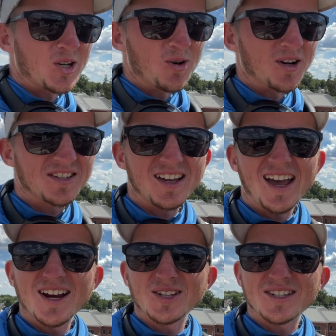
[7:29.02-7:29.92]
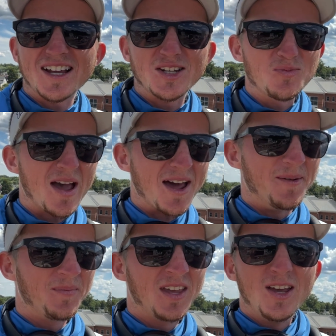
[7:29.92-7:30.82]
you what it's like. Actually, it's not too bad.
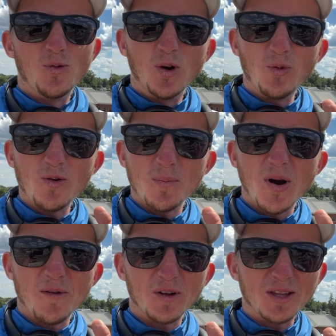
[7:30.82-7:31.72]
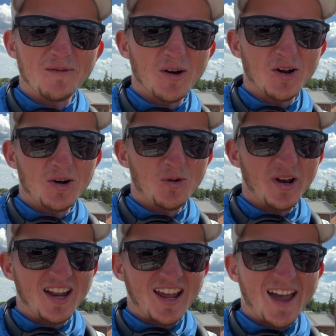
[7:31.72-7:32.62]
When we were perfectly vertical,
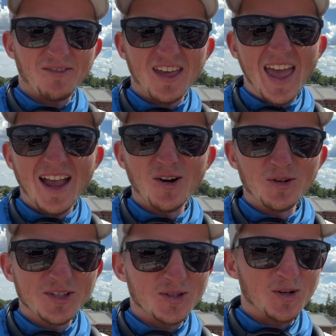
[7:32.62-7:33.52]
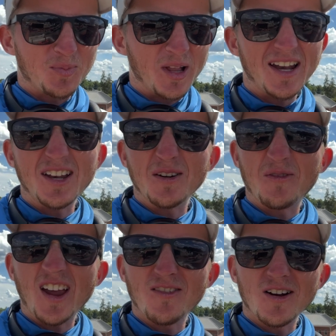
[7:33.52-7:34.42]
we didn't have the angles sort of playing in your
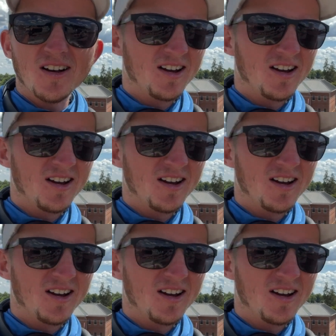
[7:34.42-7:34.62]
favor.